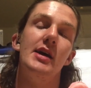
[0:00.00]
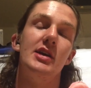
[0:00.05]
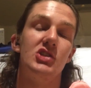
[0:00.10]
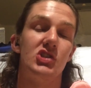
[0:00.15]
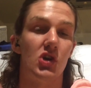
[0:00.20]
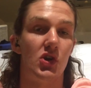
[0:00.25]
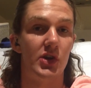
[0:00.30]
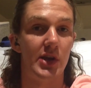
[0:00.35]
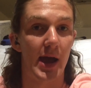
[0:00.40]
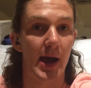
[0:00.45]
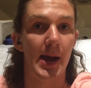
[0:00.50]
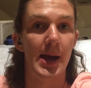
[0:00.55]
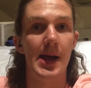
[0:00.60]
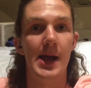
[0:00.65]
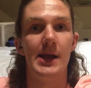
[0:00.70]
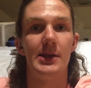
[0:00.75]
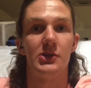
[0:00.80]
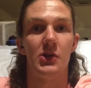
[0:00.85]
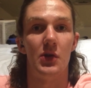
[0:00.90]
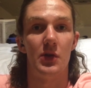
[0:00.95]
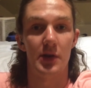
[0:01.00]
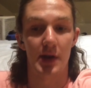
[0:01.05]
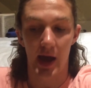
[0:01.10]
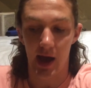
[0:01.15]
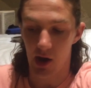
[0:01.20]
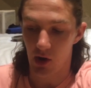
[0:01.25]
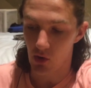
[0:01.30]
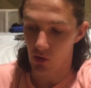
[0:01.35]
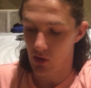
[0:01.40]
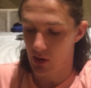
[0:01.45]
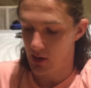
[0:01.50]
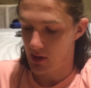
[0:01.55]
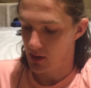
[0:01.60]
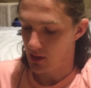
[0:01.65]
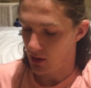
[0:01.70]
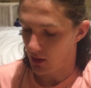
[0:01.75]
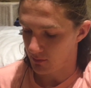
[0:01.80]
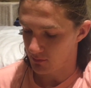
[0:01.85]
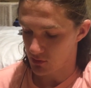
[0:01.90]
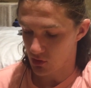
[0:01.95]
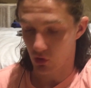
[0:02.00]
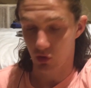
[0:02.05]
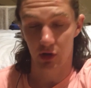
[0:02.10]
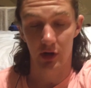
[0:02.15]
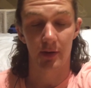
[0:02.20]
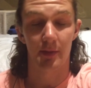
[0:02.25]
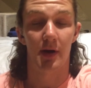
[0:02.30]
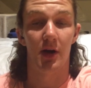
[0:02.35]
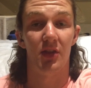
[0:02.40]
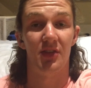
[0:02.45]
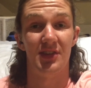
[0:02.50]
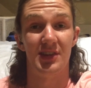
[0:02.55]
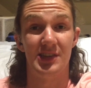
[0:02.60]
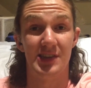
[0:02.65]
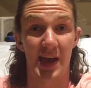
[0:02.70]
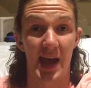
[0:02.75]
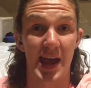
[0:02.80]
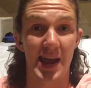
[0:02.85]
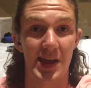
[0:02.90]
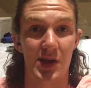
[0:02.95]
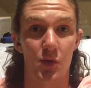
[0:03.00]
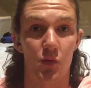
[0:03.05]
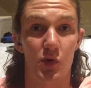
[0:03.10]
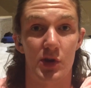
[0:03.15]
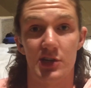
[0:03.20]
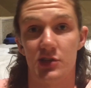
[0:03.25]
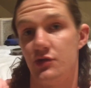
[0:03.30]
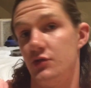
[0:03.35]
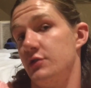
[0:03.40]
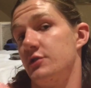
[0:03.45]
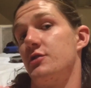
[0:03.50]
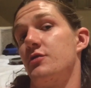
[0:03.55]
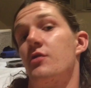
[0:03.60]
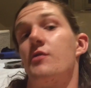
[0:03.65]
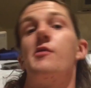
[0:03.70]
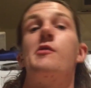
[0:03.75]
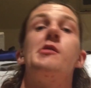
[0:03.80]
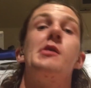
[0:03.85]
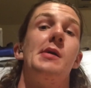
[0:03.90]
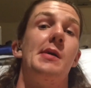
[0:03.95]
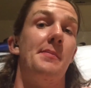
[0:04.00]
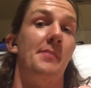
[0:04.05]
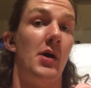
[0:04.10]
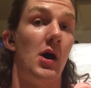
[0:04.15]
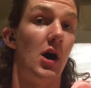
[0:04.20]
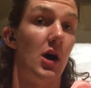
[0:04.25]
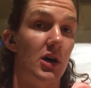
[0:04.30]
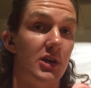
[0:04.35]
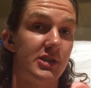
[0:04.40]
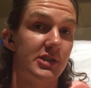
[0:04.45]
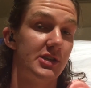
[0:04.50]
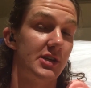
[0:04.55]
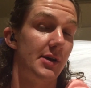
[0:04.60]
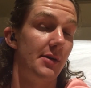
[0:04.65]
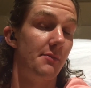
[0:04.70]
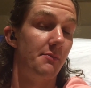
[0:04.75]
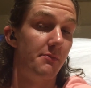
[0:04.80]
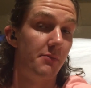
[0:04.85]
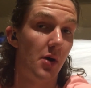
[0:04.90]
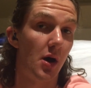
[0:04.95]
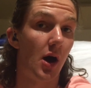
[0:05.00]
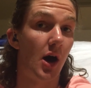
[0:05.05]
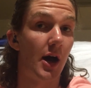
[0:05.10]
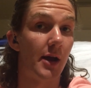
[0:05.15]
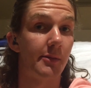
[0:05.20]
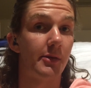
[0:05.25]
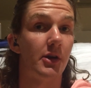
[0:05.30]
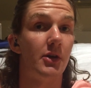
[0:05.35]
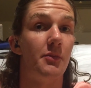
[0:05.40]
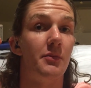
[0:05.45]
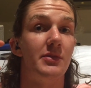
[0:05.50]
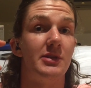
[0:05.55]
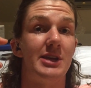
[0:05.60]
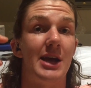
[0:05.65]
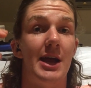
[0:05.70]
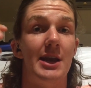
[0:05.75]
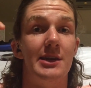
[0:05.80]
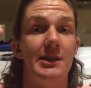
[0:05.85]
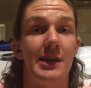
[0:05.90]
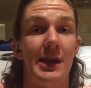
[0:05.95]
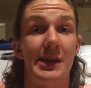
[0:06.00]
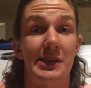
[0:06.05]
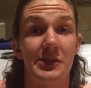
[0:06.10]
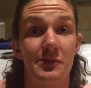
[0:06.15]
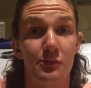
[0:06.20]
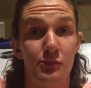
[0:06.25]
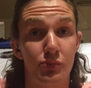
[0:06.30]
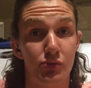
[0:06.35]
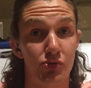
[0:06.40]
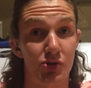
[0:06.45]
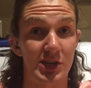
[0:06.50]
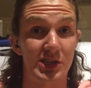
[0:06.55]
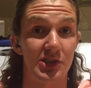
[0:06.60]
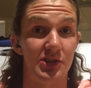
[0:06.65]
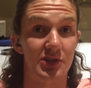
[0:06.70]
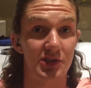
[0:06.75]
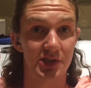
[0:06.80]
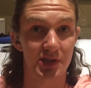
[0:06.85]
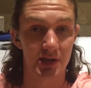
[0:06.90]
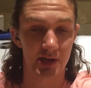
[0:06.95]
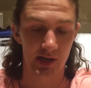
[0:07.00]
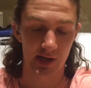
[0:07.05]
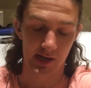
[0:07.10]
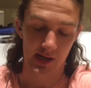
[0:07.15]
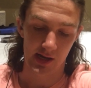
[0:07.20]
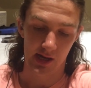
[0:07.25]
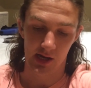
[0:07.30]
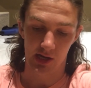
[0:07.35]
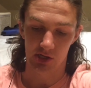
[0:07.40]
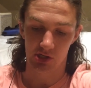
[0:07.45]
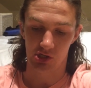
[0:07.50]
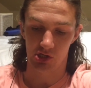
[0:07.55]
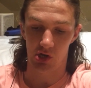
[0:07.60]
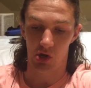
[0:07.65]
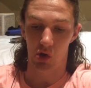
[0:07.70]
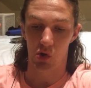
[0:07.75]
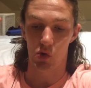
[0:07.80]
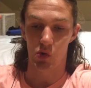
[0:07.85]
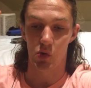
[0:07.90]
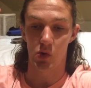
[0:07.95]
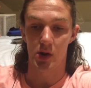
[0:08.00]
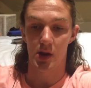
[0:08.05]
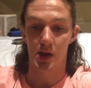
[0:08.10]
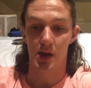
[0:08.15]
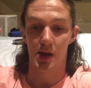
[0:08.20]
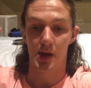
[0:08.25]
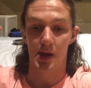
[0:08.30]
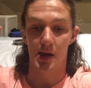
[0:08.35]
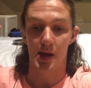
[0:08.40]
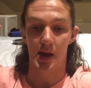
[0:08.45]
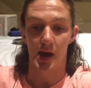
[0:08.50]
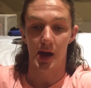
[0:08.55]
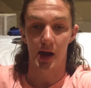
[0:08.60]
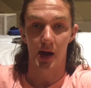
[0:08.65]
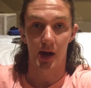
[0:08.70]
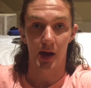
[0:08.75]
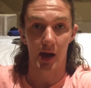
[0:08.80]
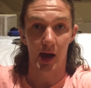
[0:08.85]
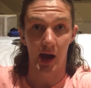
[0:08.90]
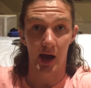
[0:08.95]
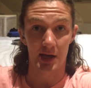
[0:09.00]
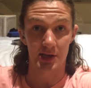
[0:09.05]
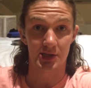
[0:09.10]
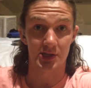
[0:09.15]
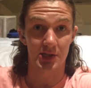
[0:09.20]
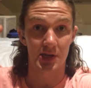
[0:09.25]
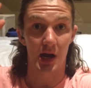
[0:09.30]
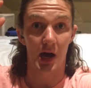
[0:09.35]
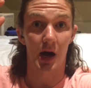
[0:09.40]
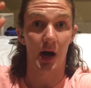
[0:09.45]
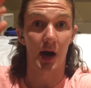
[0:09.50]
so yeah, so now I'm talking about the day which was past, but I'm going to pretend it's present. So as